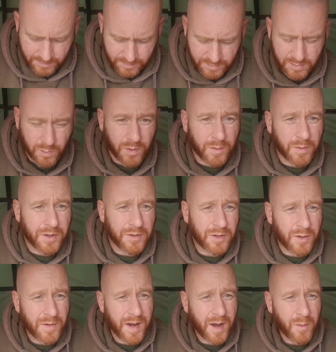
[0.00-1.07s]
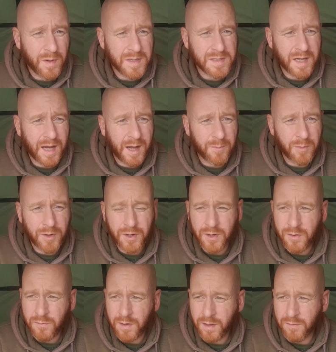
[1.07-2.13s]
So what I'm going to do now is I'm going to
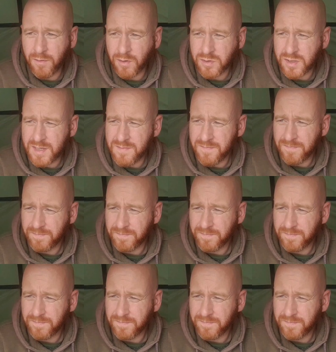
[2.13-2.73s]
reel the rods in.